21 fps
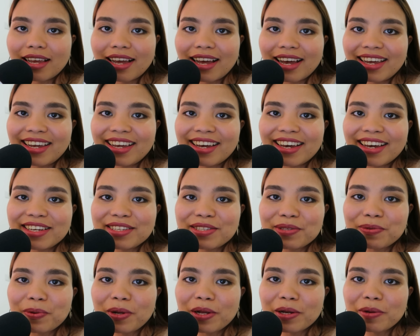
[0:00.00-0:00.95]
Hi
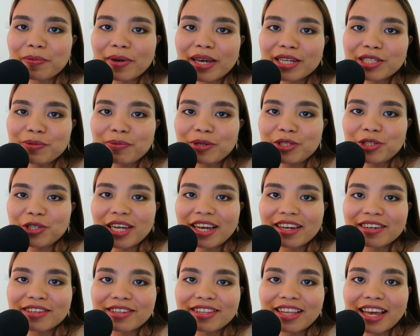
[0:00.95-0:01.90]
guys, welcome back to my
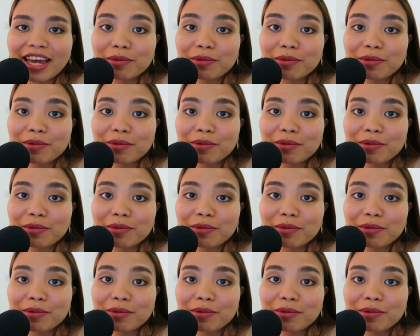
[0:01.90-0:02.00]
channel.